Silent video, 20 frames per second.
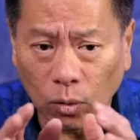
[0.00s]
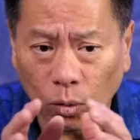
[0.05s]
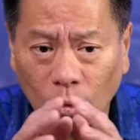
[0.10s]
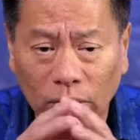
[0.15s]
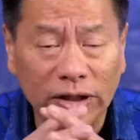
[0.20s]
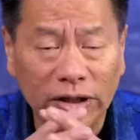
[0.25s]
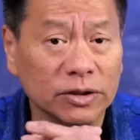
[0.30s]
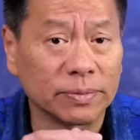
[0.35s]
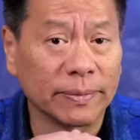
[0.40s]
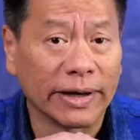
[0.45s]

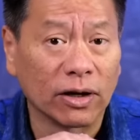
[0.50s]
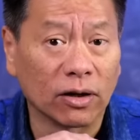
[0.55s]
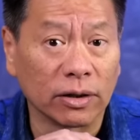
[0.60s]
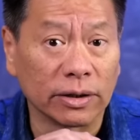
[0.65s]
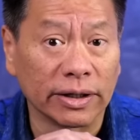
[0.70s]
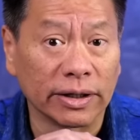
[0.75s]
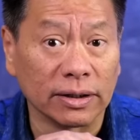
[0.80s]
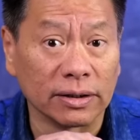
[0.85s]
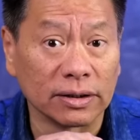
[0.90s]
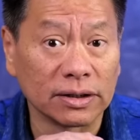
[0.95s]
what is my
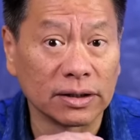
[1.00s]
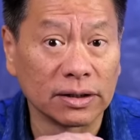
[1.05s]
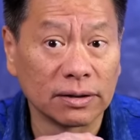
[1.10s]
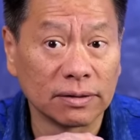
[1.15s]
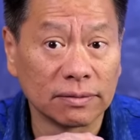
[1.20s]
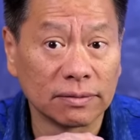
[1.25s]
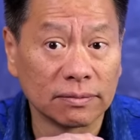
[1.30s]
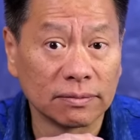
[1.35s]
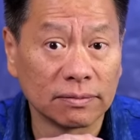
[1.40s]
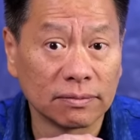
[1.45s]
audience?
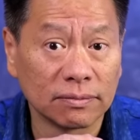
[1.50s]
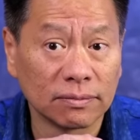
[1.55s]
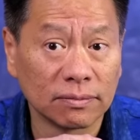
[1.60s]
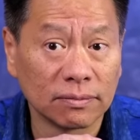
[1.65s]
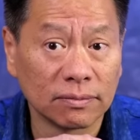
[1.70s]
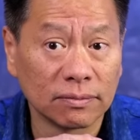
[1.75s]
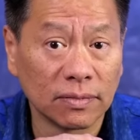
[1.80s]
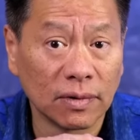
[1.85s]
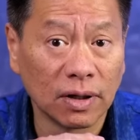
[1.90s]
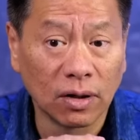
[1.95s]

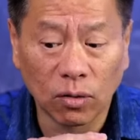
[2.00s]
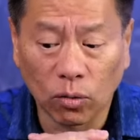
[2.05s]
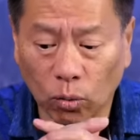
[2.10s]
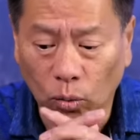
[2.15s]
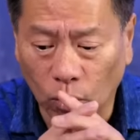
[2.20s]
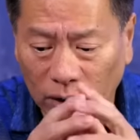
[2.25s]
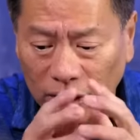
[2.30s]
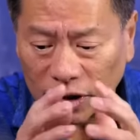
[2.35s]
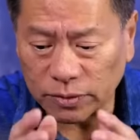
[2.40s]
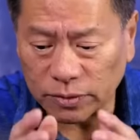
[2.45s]

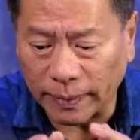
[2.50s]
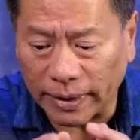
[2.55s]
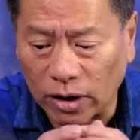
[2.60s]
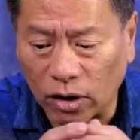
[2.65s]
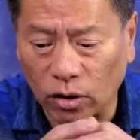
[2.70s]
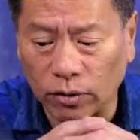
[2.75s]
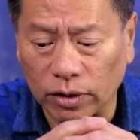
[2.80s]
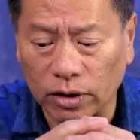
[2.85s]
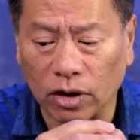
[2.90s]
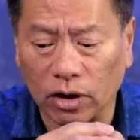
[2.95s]
What is my
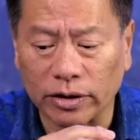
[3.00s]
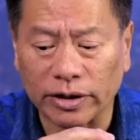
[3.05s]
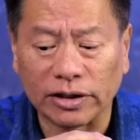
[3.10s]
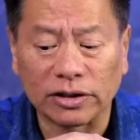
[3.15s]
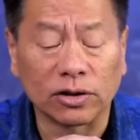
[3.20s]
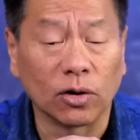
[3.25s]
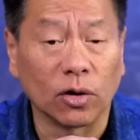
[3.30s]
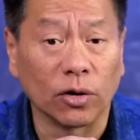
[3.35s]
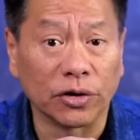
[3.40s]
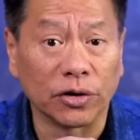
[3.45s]

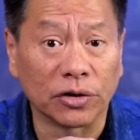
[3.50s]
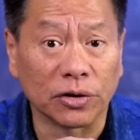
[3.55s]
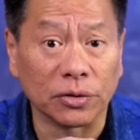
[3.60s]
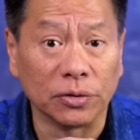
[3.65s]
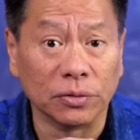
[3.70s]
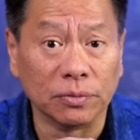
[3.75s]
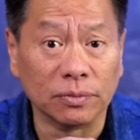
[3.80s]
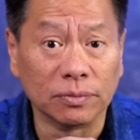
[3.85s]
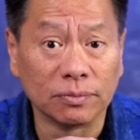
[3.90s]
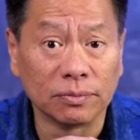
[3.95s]
audience going
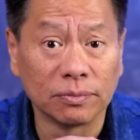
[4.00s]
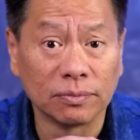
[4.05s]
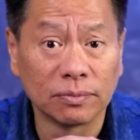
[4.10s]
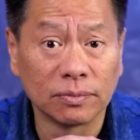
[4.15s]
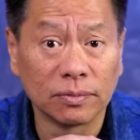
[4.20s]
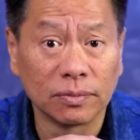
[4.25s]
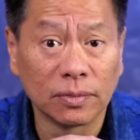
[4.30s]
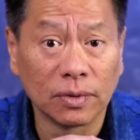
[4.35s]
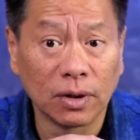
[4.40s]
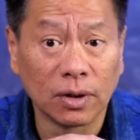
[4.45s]
through?
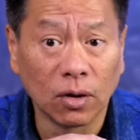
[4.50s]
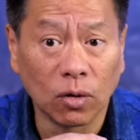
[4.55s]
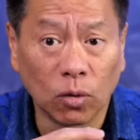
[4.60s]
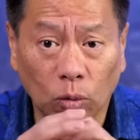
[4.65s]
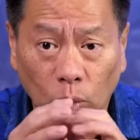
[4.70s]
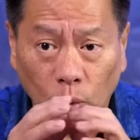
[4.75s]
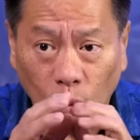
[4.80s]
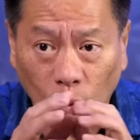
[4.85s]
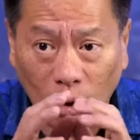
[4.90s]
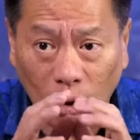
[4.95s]

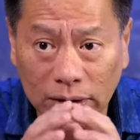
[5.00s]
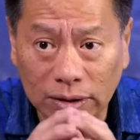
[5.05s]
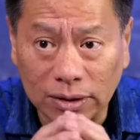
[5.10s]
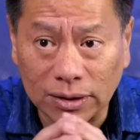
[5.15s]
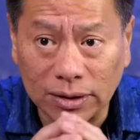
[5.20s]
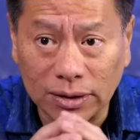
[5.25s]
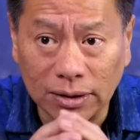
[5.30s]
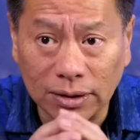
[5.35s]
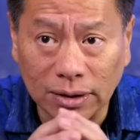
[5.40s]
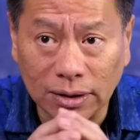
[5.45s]
What
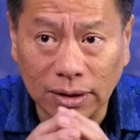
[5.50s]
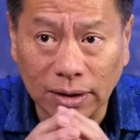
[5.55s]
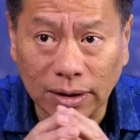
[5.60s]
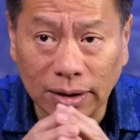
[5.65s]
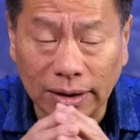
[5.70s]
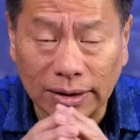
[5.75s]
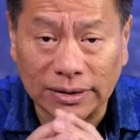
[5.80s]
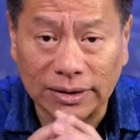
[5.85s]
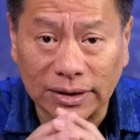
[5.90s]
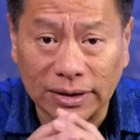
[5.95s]

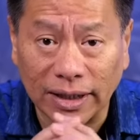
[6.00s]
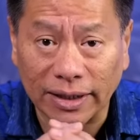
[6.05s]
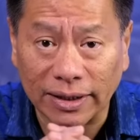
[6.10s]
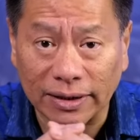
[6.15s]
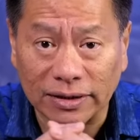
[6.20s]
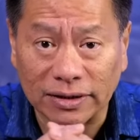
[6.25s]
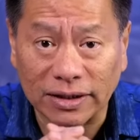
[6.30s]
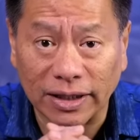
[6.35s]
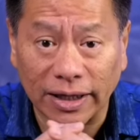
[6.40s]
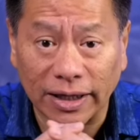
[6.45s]
is it I
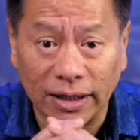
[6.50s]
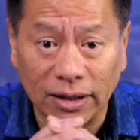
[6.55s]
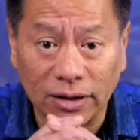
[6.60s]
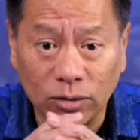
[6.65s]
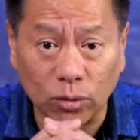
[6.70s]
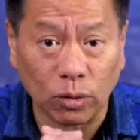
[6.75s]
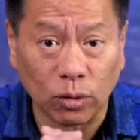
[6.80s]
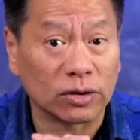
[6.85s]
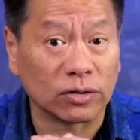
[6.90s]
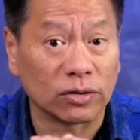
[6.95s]
can say
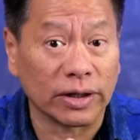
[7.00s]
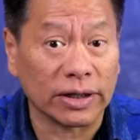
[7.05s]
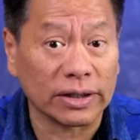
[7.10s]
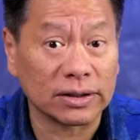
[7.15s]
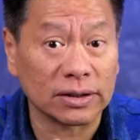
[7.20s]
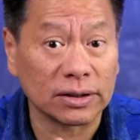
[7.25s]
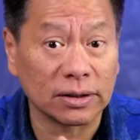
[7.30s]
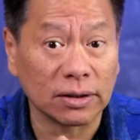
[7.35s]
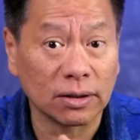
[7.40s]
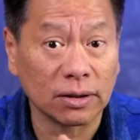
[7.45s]

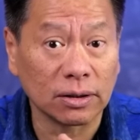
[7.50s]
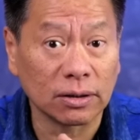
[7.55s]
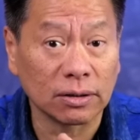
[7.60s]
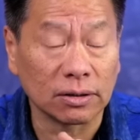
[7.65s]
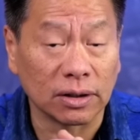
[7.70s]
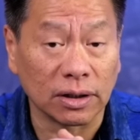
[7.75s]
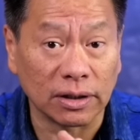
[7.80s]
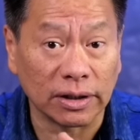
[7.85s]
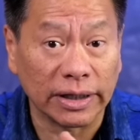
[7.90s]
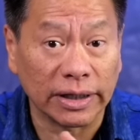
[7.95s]
address
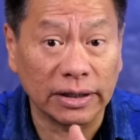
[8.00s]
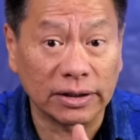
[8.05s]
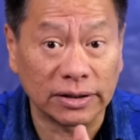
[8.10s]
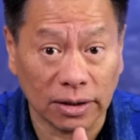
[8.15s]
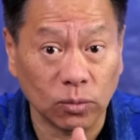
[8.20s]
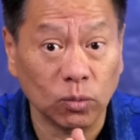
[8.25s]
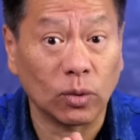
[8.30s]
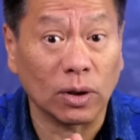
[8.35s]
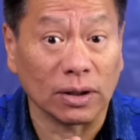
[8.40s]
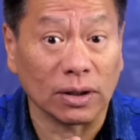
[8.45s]
their needs
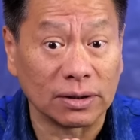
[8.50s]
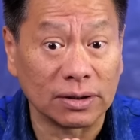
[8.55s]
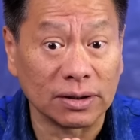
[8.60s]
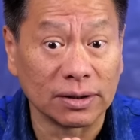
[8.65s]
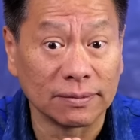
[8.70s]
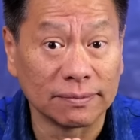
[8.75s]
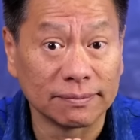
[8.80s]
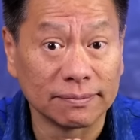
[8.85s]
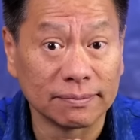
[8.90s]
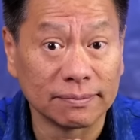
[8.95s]
and
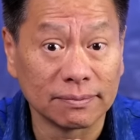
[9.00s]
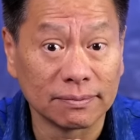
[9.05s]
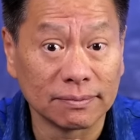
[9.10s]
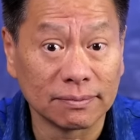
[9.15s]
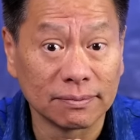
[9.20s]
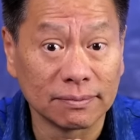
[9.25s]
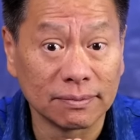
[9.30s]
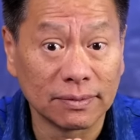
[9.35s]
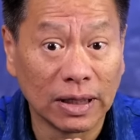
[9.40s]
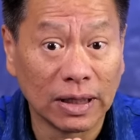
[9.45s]
wants?
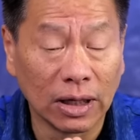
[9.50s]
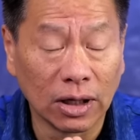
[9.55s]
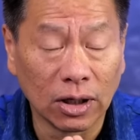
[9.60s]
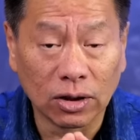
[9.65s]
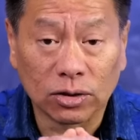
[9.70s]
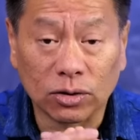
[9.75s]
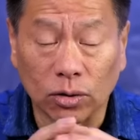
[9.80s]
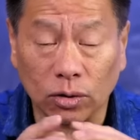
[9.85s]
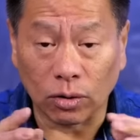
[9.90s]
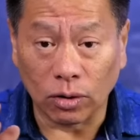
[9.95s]

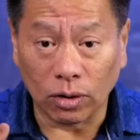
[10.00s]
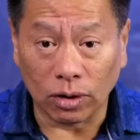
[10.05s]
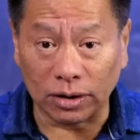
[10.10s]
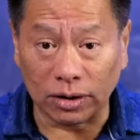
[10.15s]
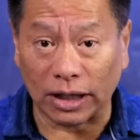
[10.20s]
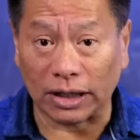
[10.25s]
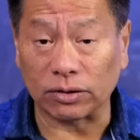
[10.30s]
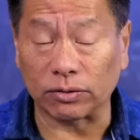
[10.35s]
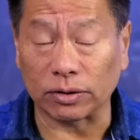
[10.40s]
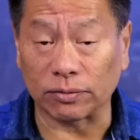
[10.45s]
So
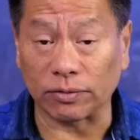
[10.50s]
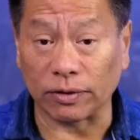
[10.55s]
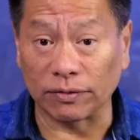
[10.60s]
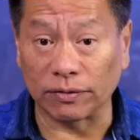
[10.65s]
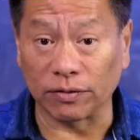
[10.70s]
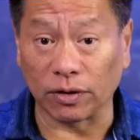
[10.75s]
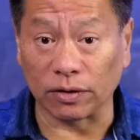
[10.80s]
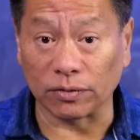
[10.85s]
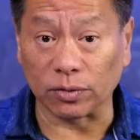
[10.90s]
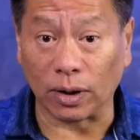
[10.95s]
that
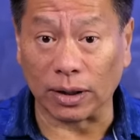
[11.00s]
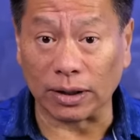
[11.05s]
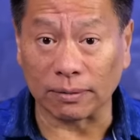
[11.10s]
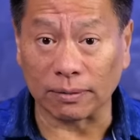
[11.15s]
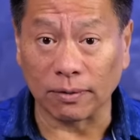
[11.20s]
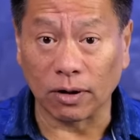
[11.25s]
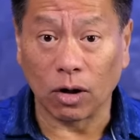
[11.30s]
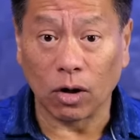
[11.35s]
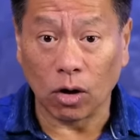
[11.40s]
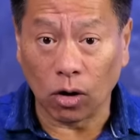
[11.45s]
involves
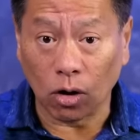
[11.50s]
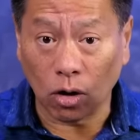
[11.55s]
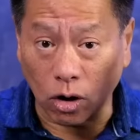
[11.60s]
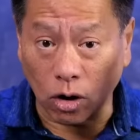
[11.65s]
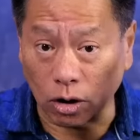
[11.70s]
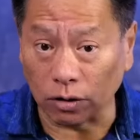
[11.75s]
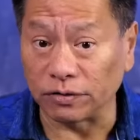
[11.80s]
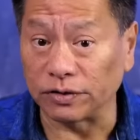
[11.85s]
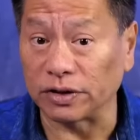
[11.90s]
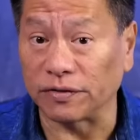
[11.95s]
what?
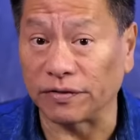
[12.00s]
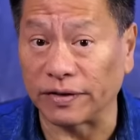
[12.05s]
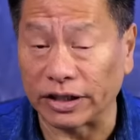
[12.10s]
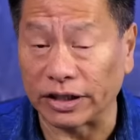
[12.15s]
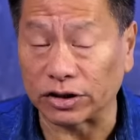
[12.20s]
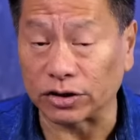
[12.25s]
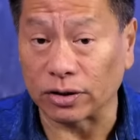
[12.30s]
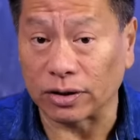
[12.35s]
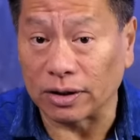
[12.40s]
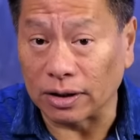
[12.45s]

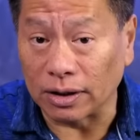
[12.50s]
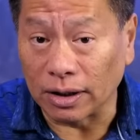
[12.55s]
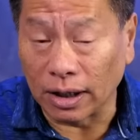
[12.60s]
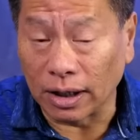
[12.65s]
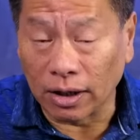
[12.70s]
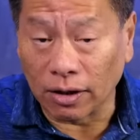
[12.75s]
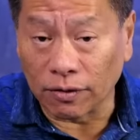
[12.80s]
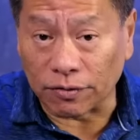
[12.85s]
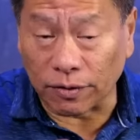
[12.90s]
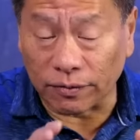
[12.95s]
Observation.
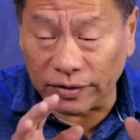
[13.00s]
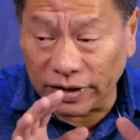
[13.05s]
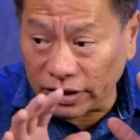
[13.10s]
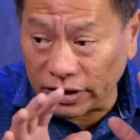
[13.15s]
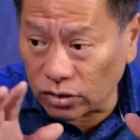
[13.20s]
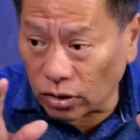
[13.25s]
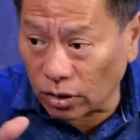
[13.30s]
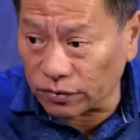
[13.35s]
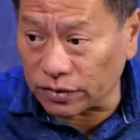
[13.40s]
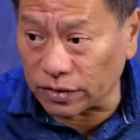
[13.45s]
From
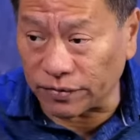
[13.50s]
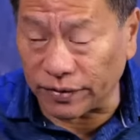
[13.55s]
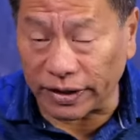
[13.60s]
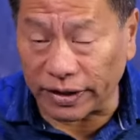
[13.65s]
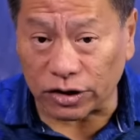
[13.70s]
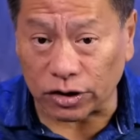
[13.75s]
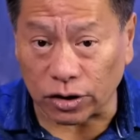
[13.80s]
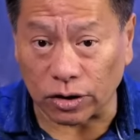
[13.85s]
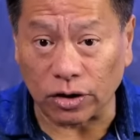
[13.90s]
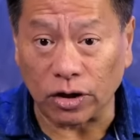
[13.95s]
this
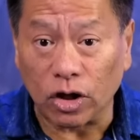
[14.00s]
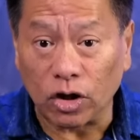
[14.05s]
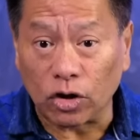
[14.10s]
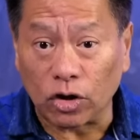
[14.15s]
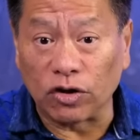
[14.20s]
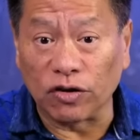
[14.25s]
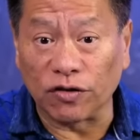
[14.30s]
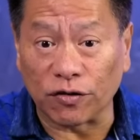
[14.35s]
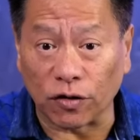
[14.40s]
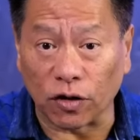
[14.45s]
observation,
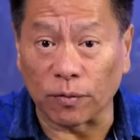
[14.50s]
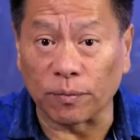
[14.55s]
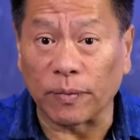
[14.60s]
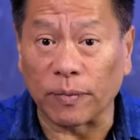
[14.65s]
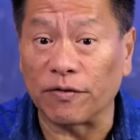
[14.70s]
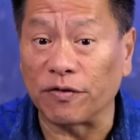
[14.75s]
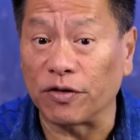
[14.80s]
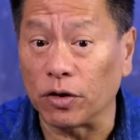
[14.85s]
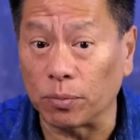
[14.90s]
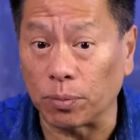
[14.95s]
you
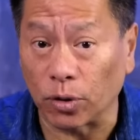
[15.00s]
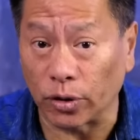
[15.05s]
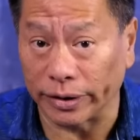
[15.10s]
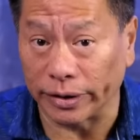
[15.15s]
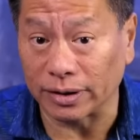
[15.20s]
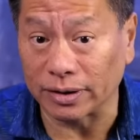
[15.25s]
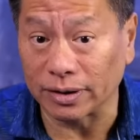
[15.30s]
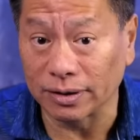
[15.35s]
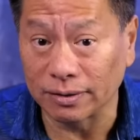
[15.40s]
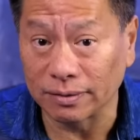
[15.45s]
form a
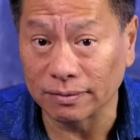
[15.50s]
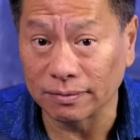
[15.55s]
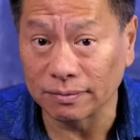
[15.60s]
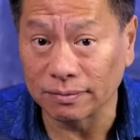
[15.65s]
viewpoint.